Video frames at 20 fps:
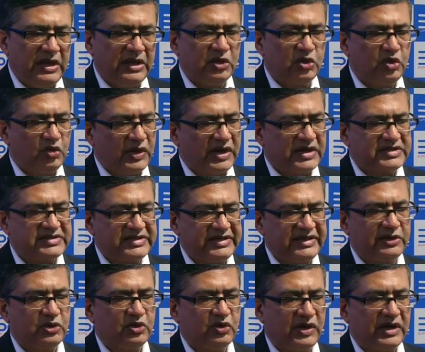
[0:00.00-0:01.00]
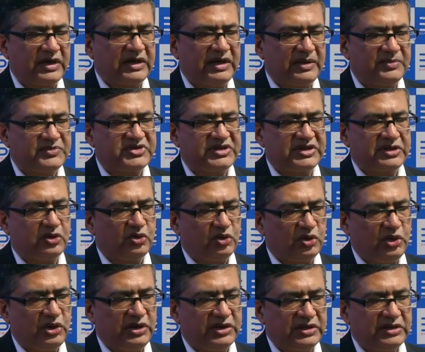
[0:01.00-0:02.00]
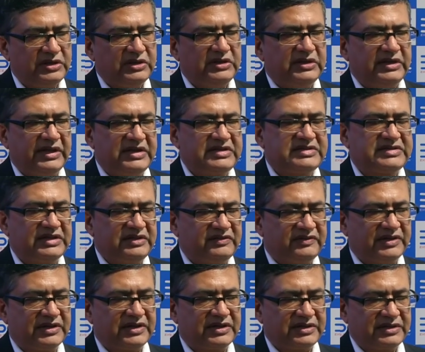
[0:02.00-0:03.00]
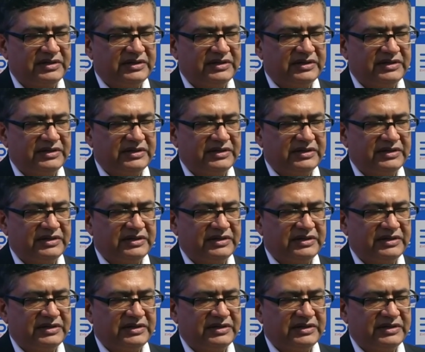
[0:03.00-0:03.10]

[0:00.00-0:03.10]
in guar seed, guar gums, in gold, in silver,